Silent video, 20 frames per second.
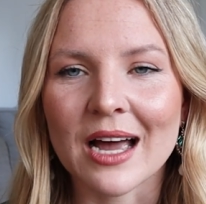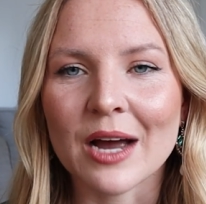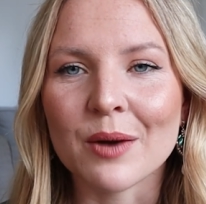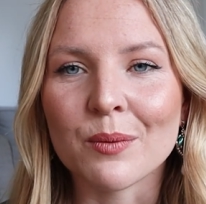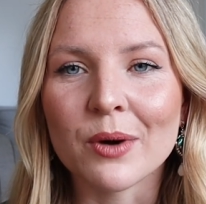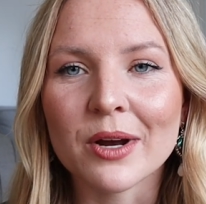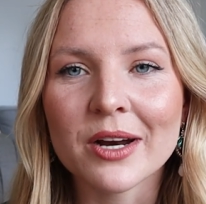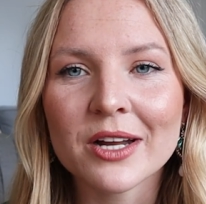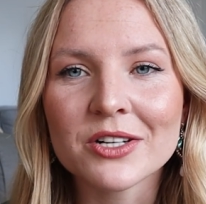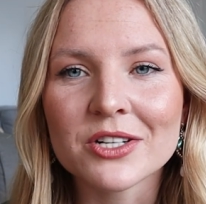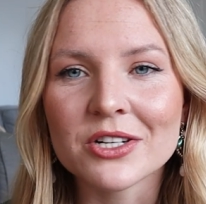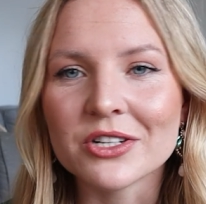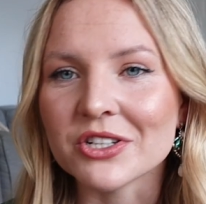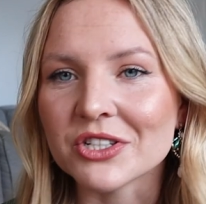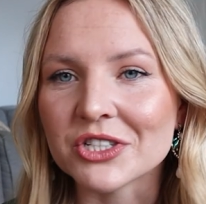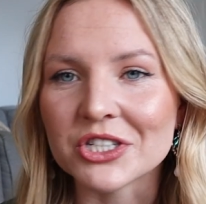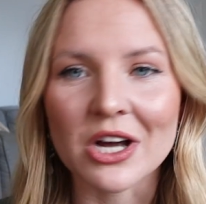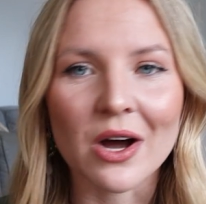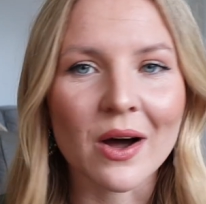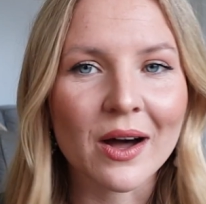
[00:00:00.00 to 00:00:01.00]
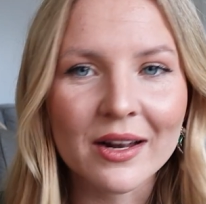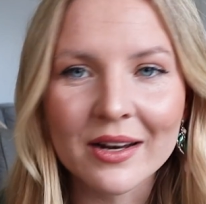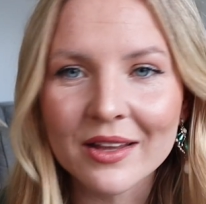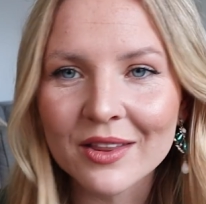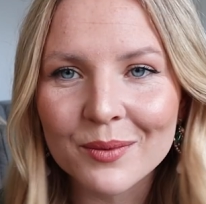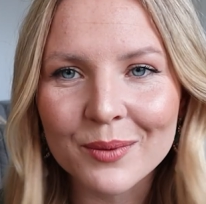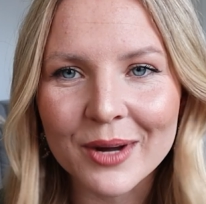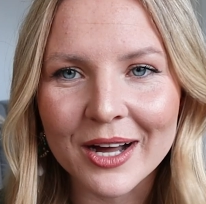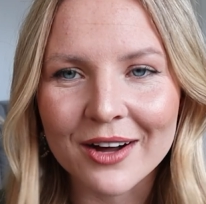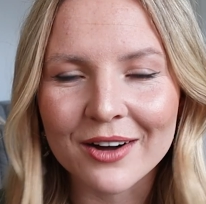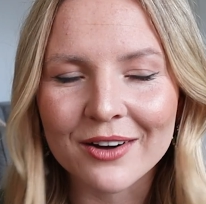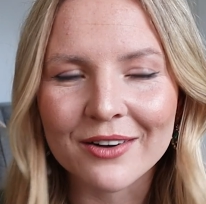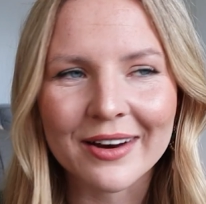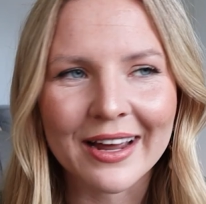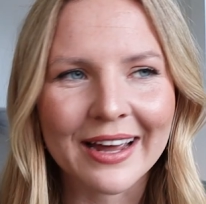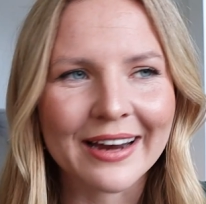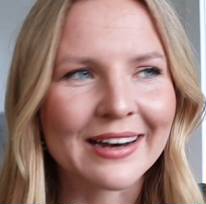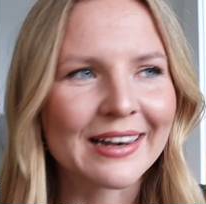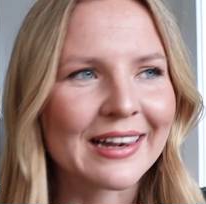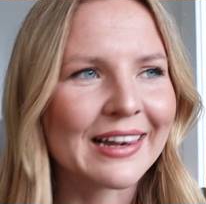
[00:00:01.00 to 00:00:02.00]
I wanted to just go out in the world
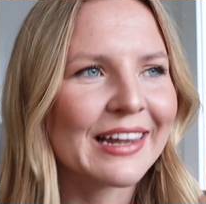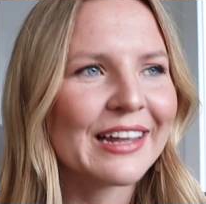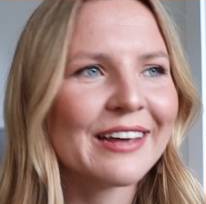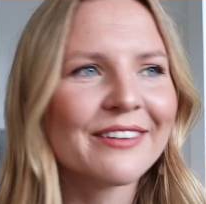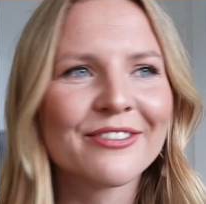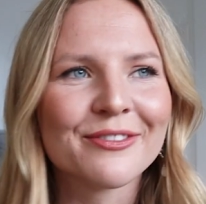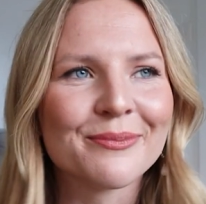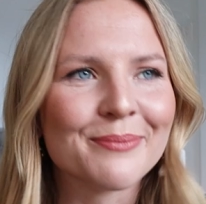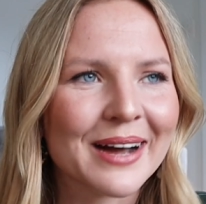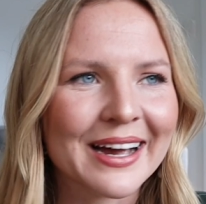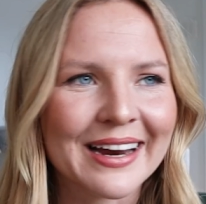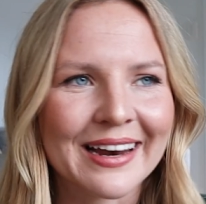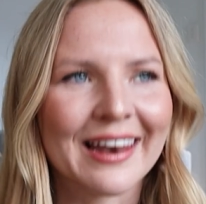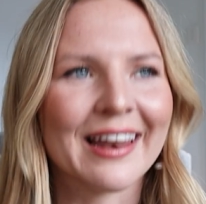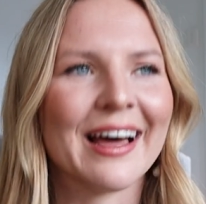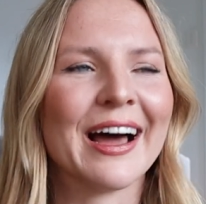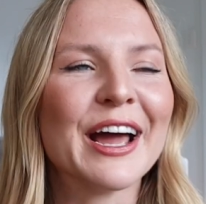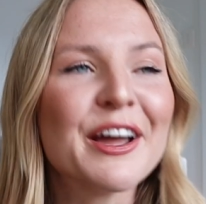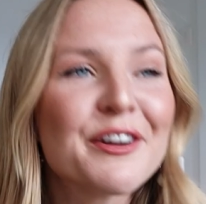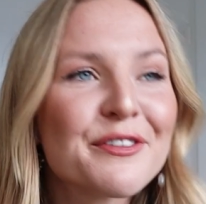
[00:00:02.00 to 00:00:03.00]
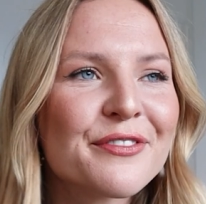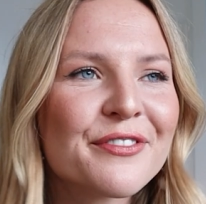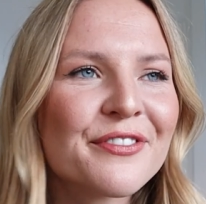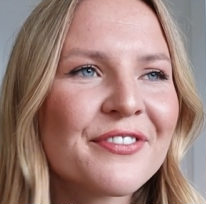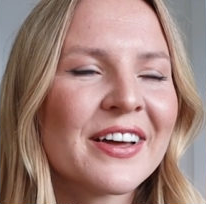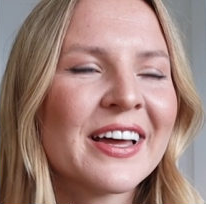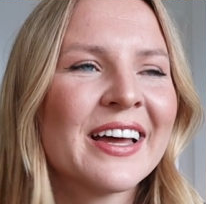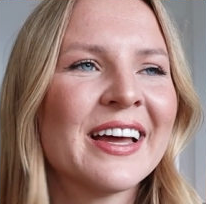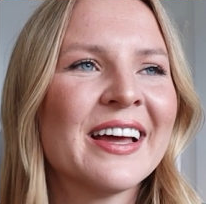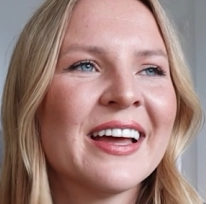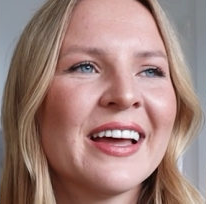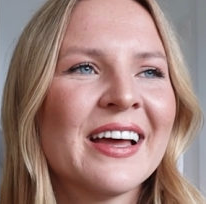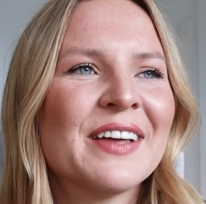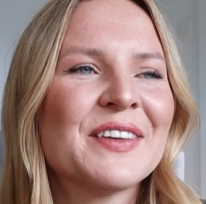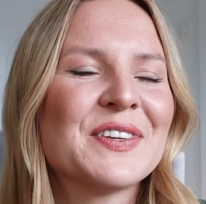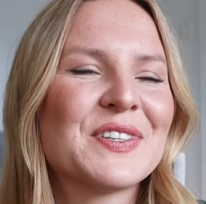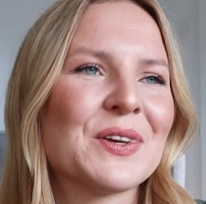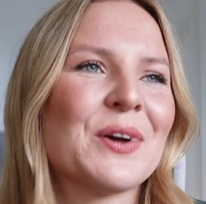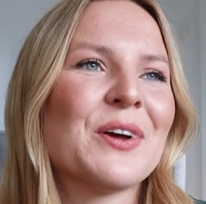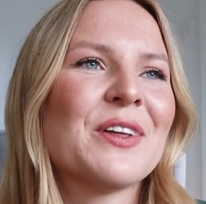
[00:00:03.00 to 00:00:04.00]
and live my life
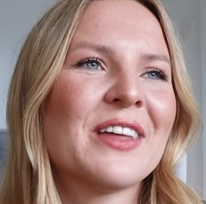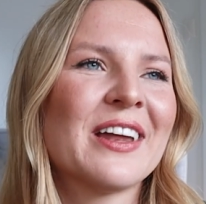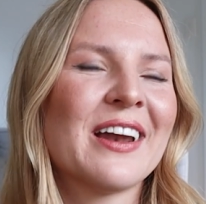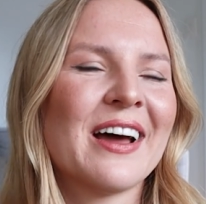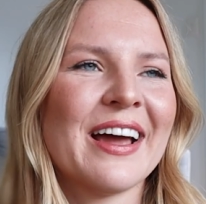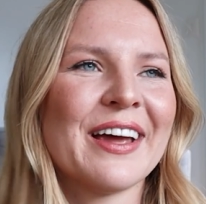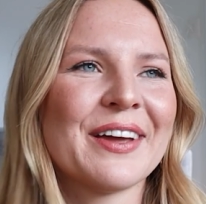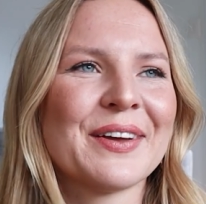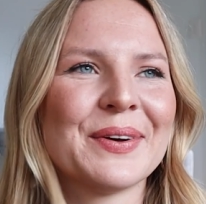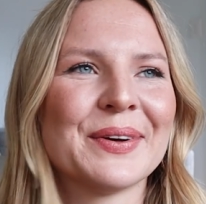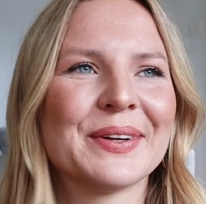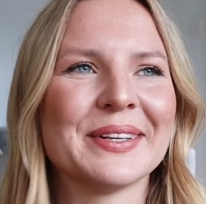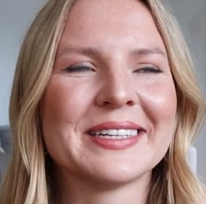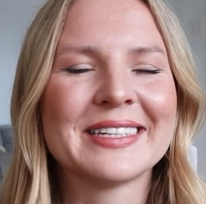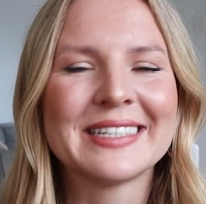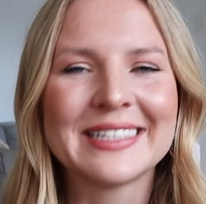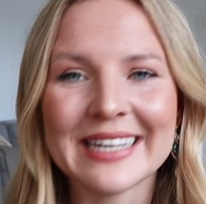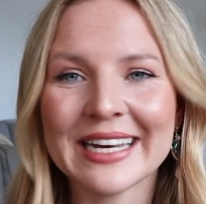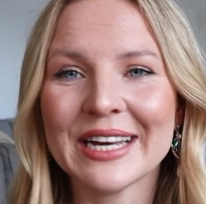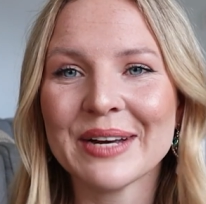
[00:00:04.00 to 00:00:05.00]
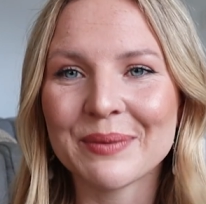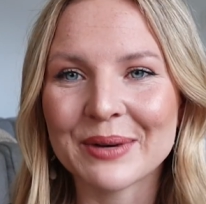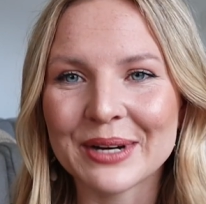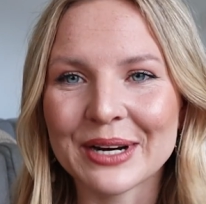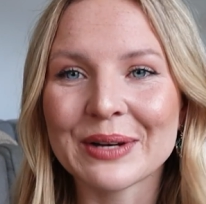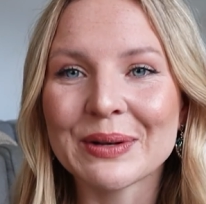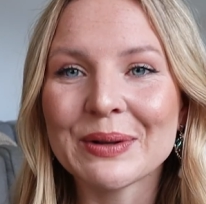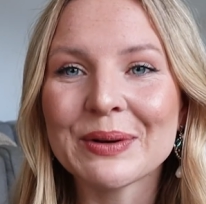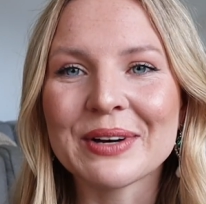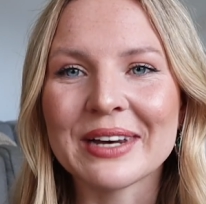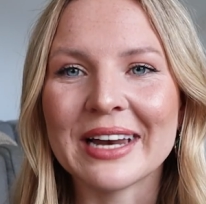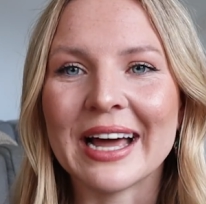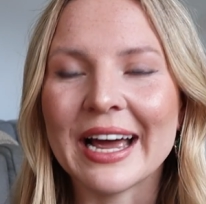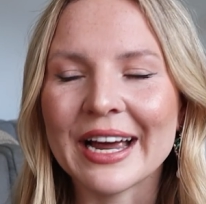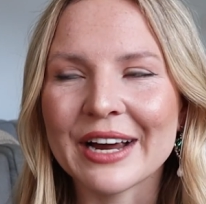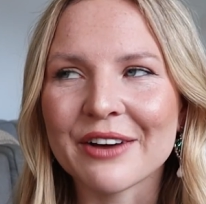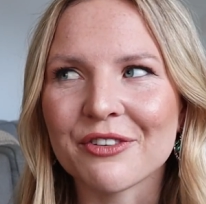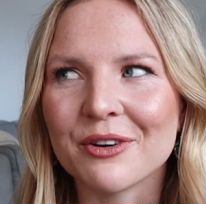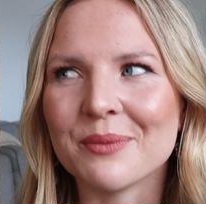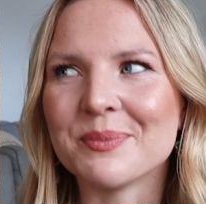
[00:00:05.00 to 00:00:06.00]
so that I could see what it looked
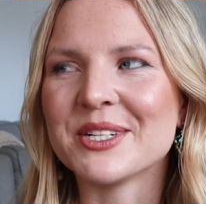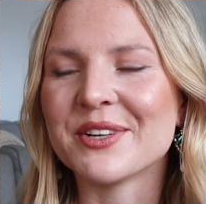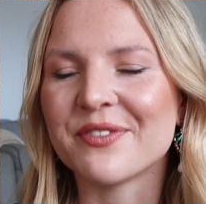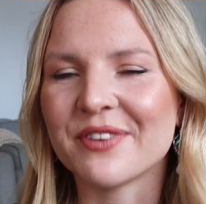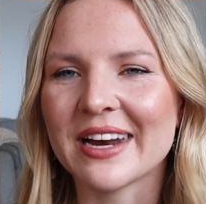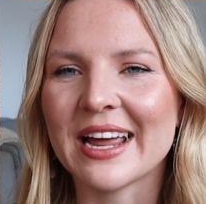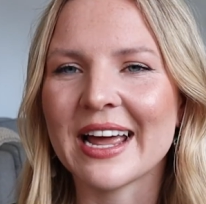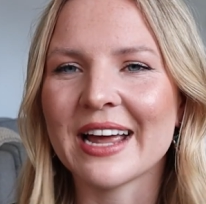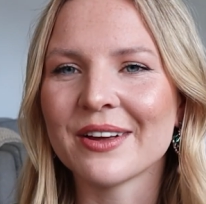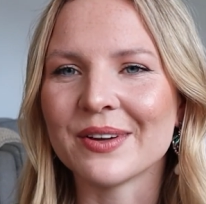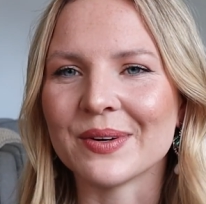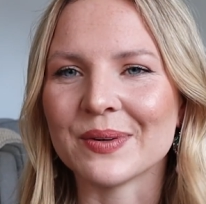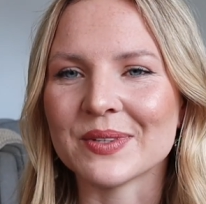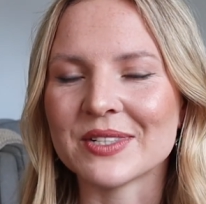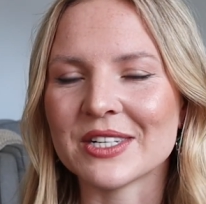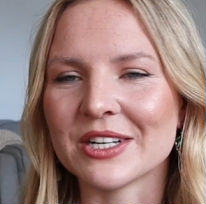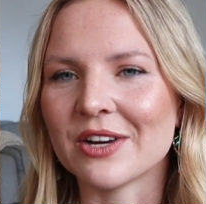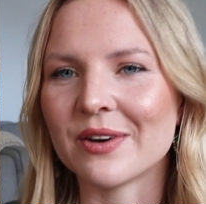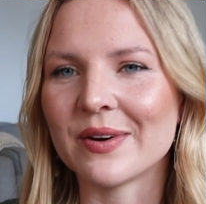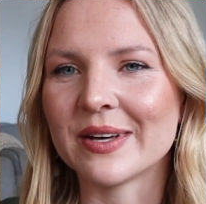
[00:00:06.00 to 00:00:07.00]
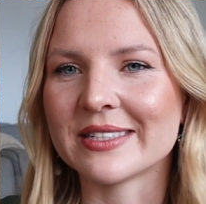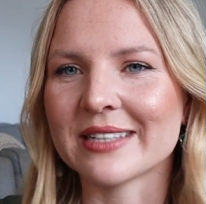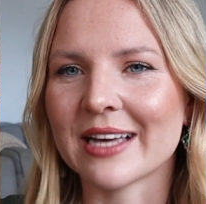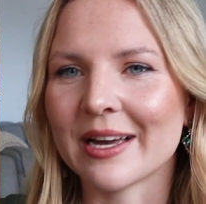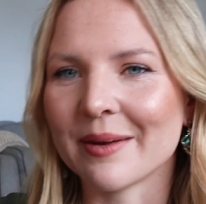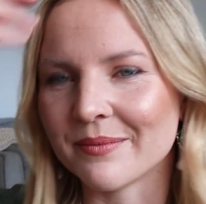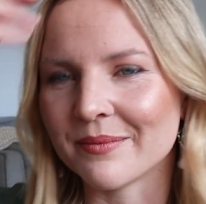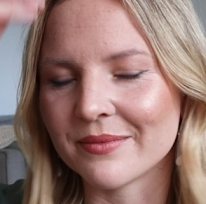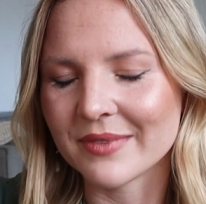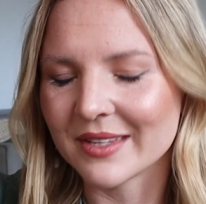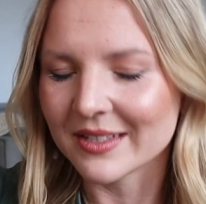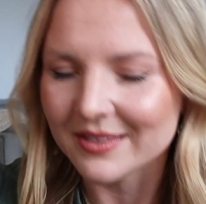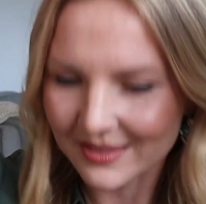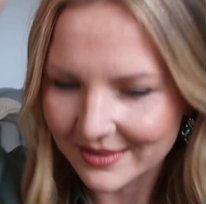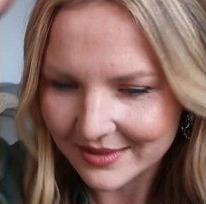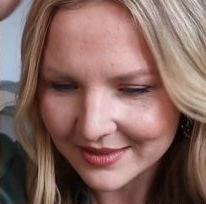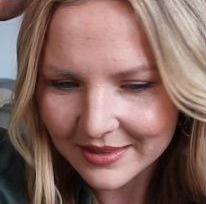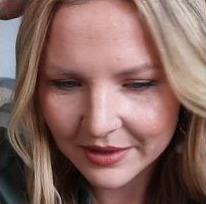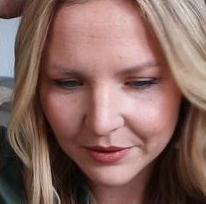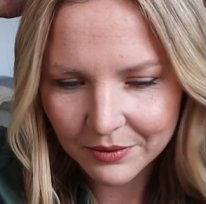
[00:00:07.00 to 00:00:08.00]
like from different angles. You know, this
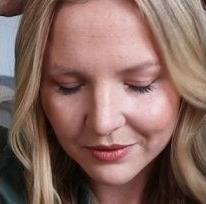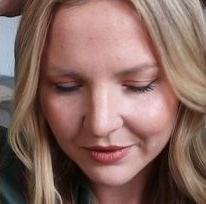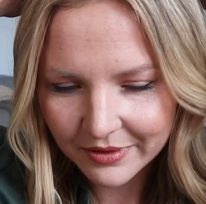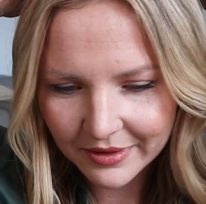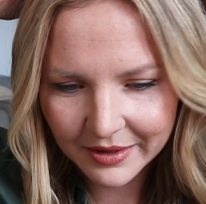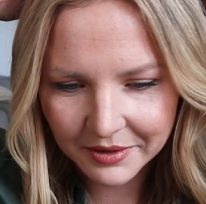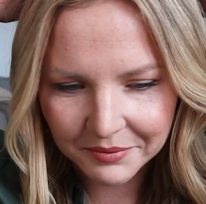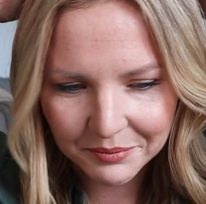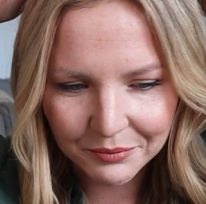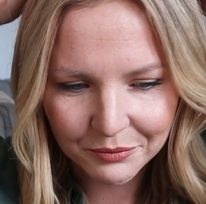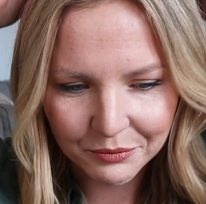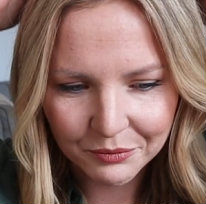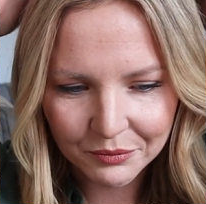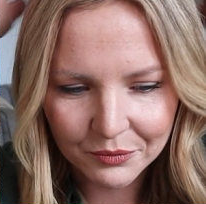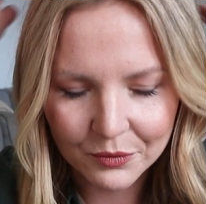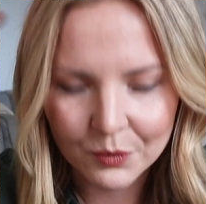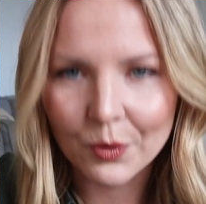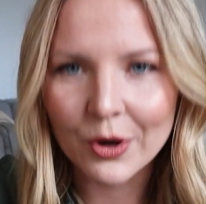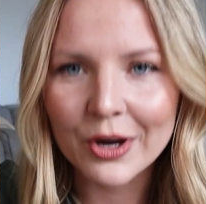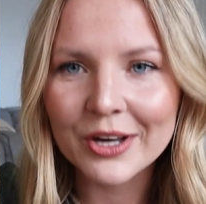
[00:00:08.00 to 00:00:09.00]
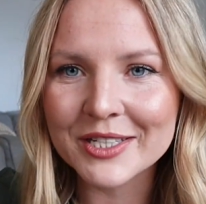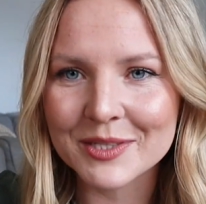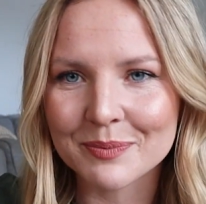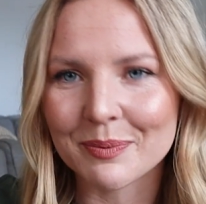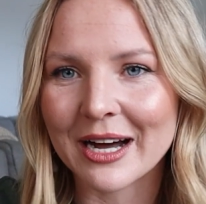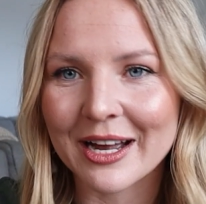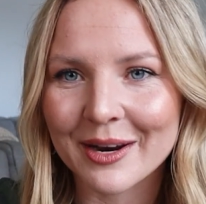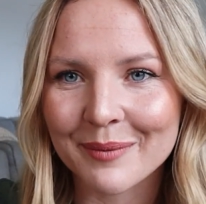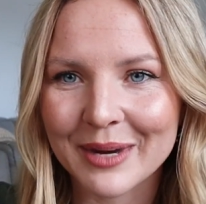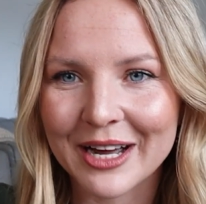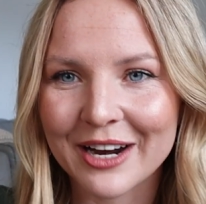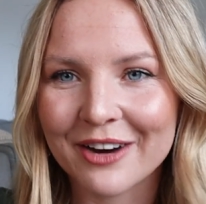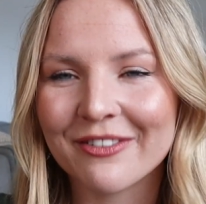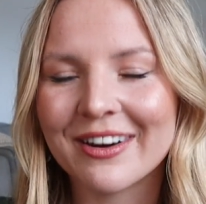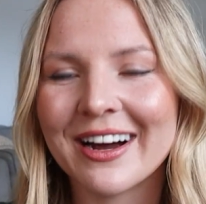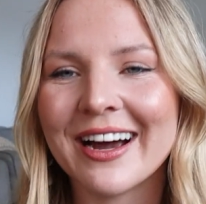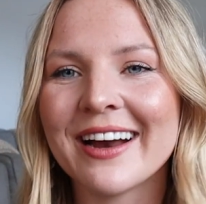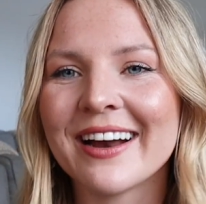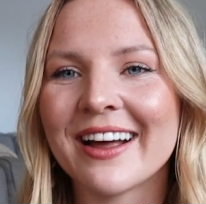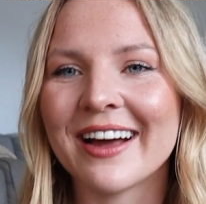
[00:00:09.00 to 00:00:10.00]
is the worst part about it, right?